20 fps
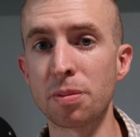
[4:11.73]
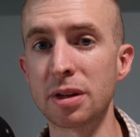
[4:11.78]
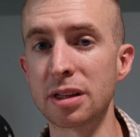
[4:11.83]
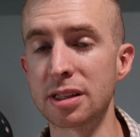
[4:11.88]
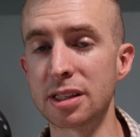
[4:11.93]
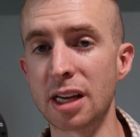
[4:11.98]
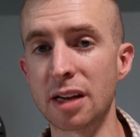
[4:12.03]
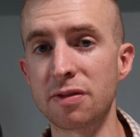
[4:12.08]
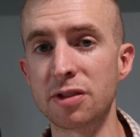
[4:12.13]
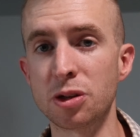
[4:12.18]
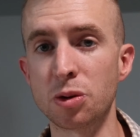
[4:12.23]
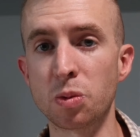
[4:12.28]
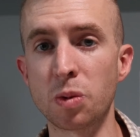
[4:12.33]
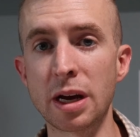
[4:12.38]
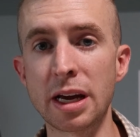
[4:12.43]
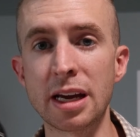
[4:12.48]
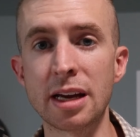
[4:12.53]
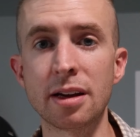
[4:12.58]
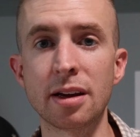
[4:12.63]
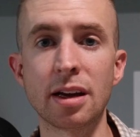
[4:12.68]
It saves you
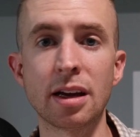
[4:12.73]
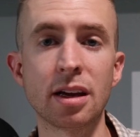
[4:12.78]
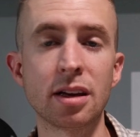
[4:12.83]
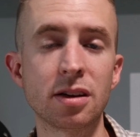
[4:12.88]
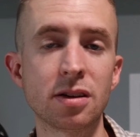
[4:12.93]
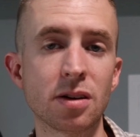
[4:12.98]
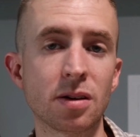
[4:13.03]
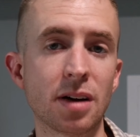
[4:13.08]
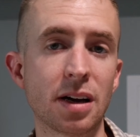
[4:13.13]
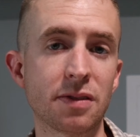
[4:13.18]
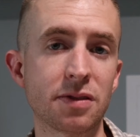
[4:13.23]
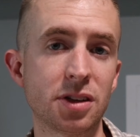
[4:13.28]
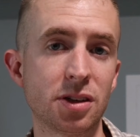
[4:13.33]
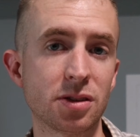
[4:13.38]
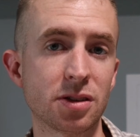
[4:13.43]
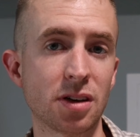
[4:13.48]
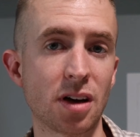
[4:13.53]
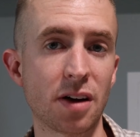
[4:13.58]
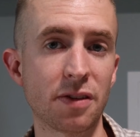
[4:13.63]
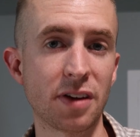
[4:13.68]
weight and you don't have to
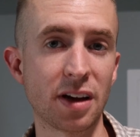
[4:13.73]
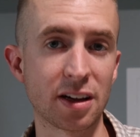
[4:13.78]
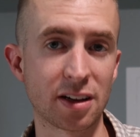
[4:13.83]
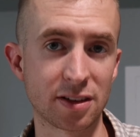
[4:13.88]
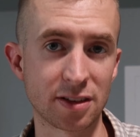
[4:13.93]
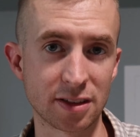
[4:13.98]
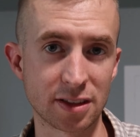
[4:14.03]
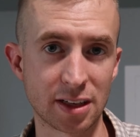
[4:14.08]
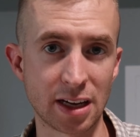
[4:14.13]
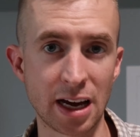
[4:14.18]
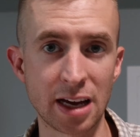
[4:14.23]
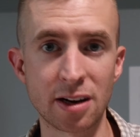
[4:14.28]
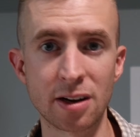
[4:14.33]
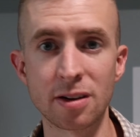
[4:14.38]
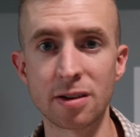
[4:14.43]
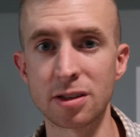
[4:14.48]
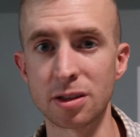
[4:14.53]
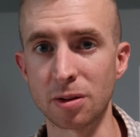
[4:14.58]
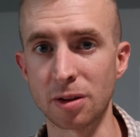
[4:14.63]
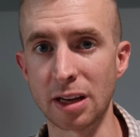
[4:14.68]
use an off-axis
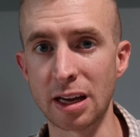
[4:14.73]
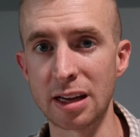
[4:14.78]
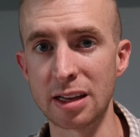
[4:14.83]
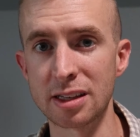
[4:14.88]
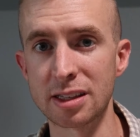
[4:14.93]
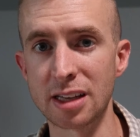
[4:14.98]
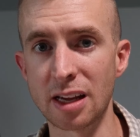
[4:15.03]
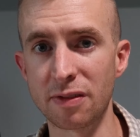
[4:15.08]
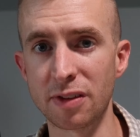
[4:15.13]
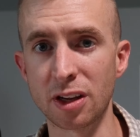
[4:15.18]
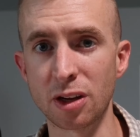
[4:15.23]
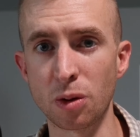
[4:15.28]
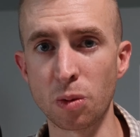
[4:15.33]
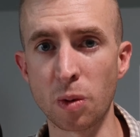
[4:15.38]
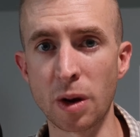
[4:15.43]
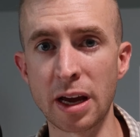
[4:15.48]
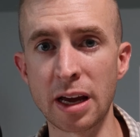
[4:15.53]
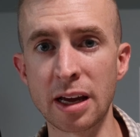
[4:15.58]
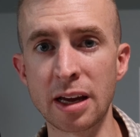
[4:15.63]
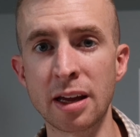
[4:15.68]
guider. So again, saving you
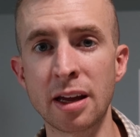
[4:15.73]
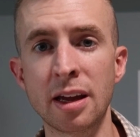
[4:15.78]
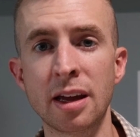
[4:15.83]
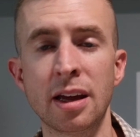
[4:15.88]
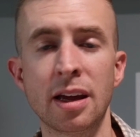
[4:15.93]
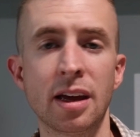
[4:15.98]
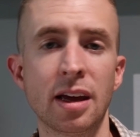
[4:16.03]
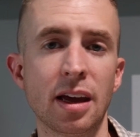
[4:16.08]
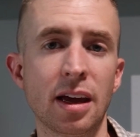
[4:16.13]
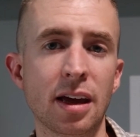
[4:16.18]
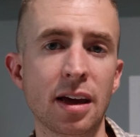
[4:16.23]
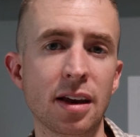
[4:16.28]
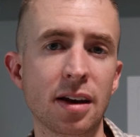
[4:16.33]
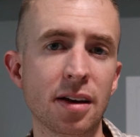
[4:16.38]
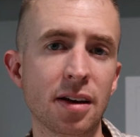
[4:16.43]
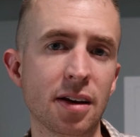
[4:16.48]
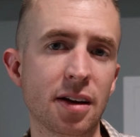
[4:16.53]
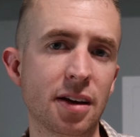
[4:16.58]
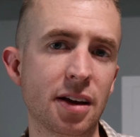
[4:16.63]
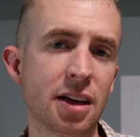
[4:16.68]
weight
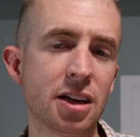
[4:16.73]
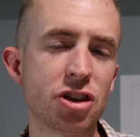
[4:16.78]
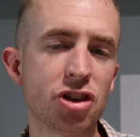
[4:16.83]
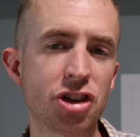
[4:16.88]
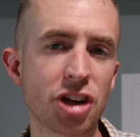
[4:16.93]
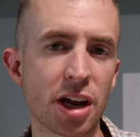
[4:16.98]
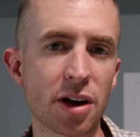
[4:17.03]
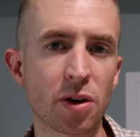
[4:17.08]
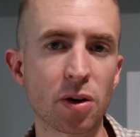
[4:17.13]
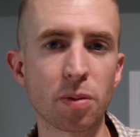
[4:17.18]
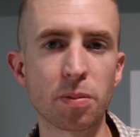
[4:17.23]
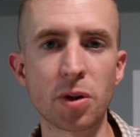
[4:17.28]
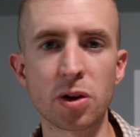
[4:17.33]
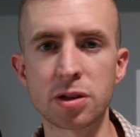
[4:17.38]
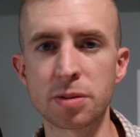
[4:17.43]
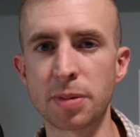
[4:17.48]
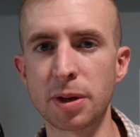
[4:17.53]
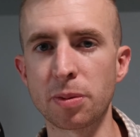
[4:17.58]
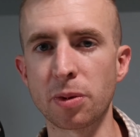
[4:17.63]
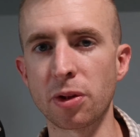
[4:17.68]
and in general,
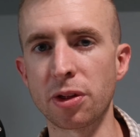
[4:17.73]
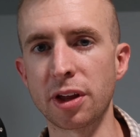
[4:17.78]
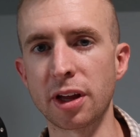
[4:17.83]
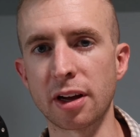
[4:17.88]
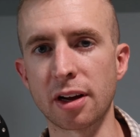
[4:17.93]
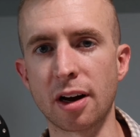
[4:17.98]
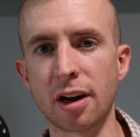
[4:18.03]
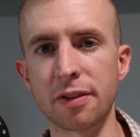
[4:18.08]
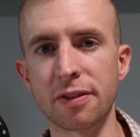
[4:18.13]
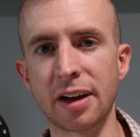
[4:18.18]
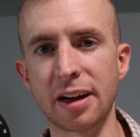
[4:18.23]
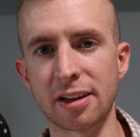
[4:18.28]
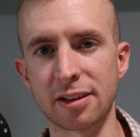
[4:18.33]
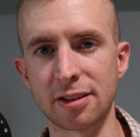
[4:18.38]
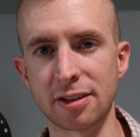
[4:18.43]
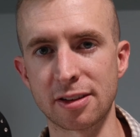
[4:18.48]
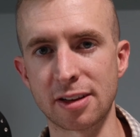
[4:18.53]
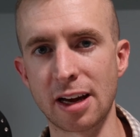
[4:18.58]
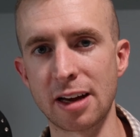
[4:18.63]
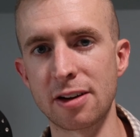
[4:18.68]
most people think
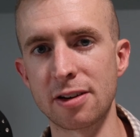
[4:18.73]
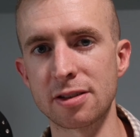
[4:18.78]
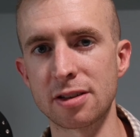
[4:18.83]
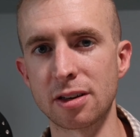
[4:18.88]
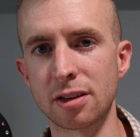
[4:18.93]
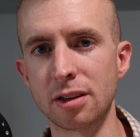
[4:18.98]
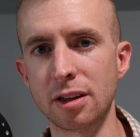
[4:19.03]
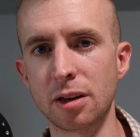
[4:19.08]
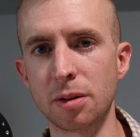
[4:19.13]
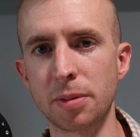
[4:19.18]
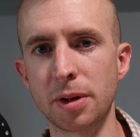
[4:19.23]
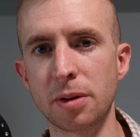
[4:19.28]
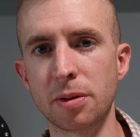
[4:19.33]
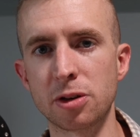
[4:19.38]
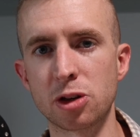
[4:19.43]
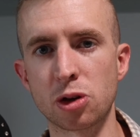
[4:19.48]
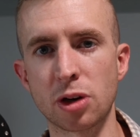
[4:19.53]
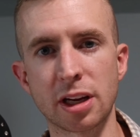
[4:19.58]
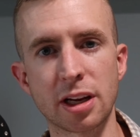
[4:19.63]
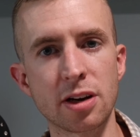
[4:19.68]
off-axis guiders are a little
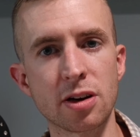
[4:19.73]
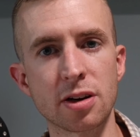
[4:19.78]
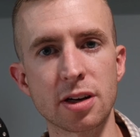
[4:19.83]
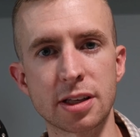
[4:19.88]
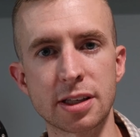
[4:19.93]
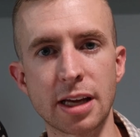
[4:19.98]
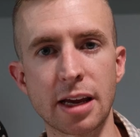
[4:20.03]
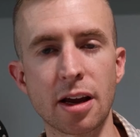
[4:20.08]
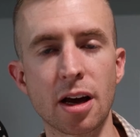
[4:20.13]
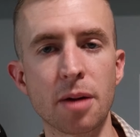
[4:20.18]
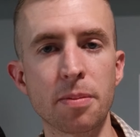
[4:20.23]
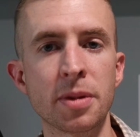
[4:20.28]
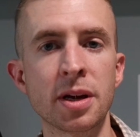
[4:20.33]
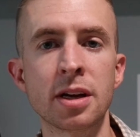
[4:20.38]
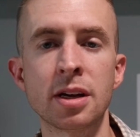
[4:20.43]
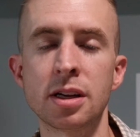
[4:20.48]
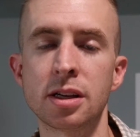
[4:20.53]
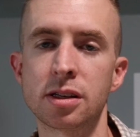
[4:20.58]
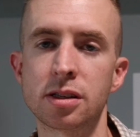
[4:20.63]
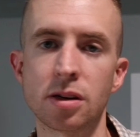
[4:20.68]
bit trickier to set up,
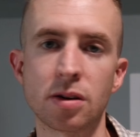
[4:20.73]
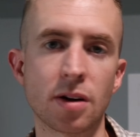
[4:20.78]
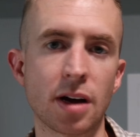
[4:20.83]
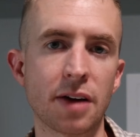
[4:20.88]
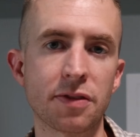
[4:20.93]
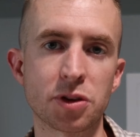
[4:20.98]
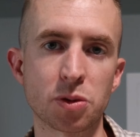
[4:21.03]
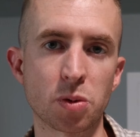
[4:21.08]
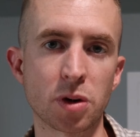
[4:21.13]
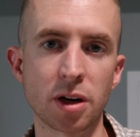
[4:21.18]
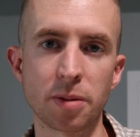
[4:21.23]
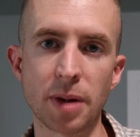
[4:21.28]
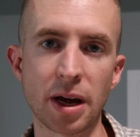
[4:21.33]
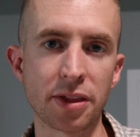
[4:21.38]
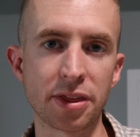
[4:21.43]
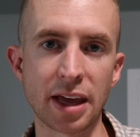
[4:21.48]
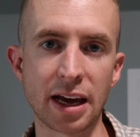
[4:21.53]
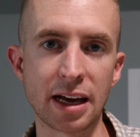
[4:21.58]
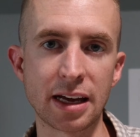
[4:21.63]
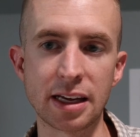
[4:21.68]
so you don't have to worry
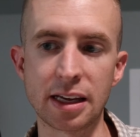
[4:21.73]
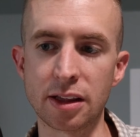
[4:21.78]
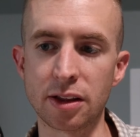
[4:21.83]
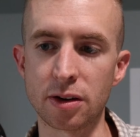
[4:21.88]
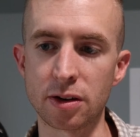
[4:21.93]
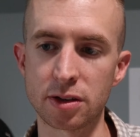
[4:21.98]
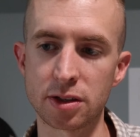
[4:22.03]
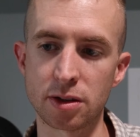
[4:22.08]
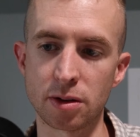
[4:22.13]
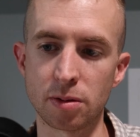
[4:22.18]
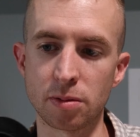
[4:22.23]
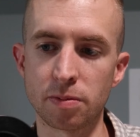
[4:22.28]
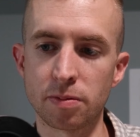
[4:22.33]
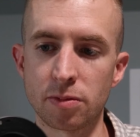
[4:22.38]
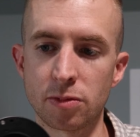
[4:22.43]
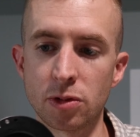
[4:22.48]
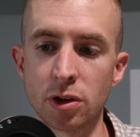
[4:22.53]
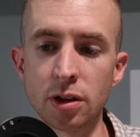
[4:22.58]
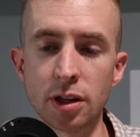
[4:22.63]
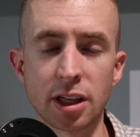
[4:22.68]
about that either. So
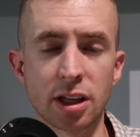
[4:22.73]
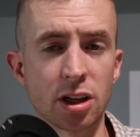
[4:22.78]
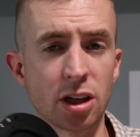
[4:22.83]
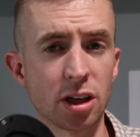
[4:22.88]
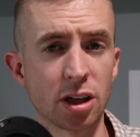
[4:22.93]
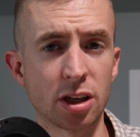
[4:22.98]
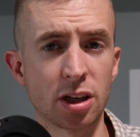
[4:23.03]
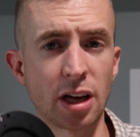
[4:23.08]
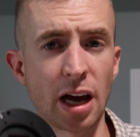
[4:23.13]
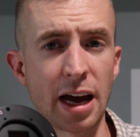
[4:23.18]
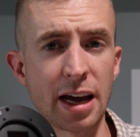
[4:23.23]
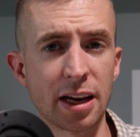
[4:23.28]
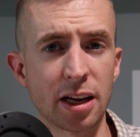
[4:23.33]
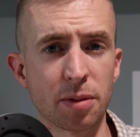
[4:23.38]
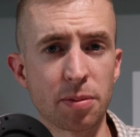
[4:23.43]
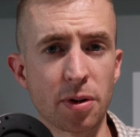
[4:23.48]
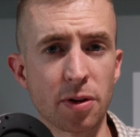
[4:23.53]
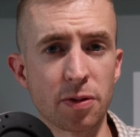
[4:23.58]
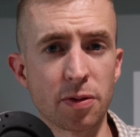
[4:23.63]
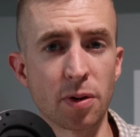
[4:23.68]
really good
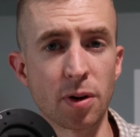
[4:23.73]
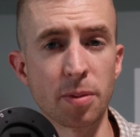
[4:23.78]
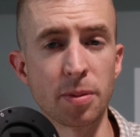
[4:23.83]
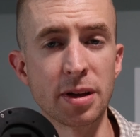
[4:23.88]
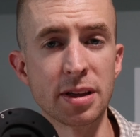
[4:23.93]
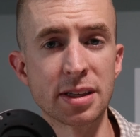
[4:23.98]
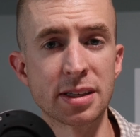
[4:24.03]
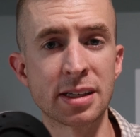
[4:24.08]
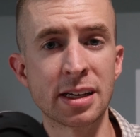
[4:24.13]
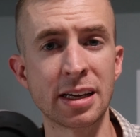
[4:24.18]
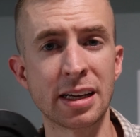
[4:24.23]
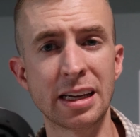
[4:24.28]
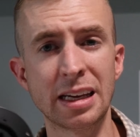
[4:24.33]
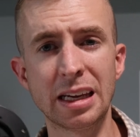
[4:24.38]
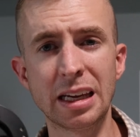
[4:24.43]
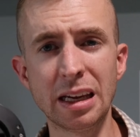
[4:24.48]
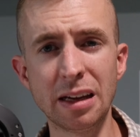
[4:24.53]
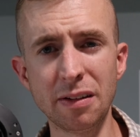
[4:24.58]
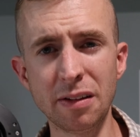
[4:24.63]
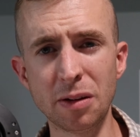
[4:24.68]
guiding performance,
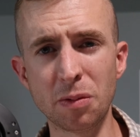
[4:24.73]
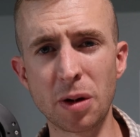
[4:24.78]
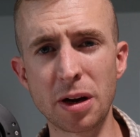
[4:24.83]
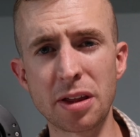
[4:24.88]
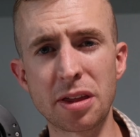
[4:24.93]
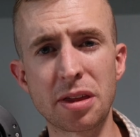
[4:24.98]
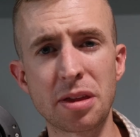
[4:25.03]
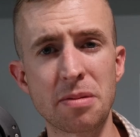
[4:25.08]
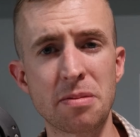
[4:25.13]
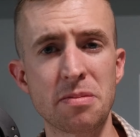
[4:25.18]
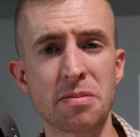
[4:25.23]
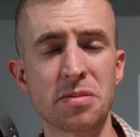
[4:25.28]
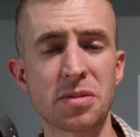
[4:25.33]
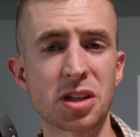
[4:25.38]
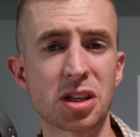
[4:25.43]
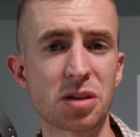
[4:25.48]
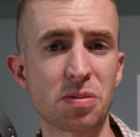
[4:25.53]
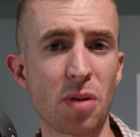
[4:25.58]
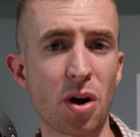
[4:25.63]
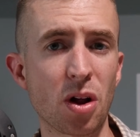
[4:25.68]
even with
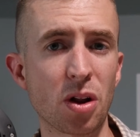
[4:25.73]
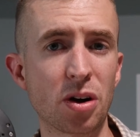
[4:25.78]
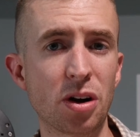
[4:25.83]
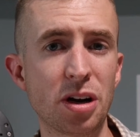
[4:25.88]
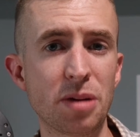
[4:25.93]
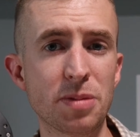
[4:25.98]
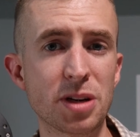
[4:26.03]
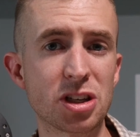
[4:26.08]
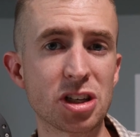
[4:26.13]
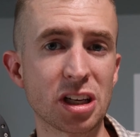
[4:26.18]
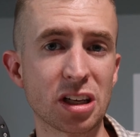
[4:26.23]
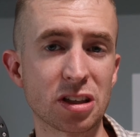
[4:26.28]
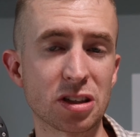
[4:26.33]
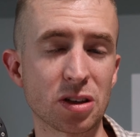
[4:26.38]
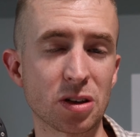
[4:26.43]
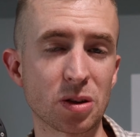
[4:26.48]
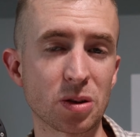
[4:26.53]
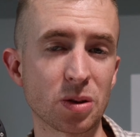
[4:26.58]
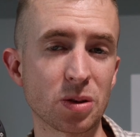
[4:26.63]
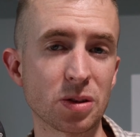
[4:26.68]
smaller imaging
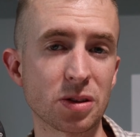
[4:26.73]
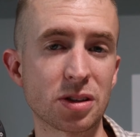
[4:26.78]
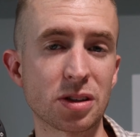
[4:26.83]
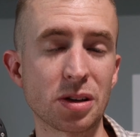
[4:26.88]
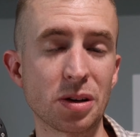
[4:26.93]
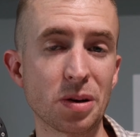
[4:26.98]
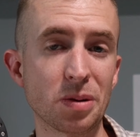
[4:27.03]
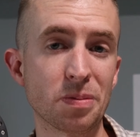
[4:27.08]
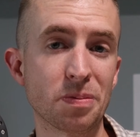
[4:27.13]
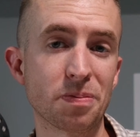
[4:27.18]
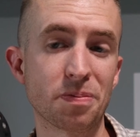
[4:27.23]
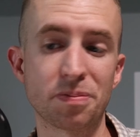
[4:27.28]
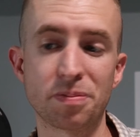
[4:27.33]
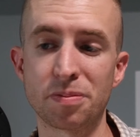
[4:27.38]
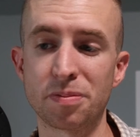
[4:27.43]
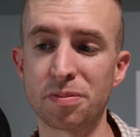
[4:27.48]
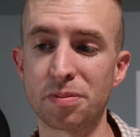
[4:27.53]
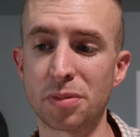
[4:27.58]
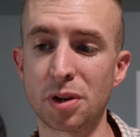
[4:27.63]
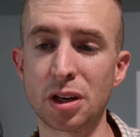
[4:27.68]
circles, so
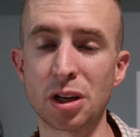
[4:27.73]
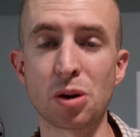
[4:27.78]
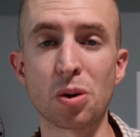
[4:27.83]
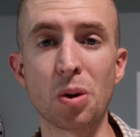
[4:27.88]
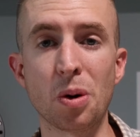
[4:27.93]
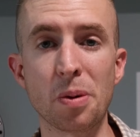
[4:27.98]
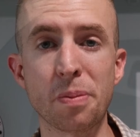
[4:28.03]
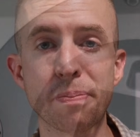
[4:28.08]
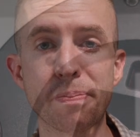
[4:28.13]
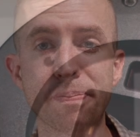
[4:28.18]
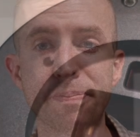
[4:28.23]
pretty cool.